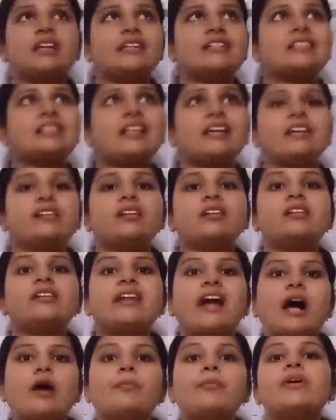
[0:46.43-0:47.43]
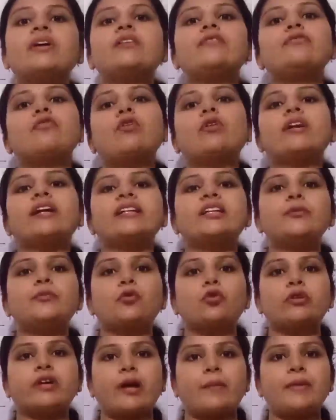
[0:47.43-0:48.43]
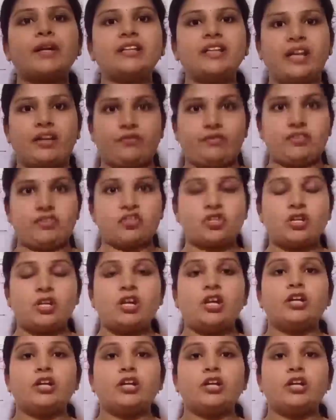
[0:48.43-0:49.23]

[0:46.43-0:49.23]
it's like a grammar for any programming language.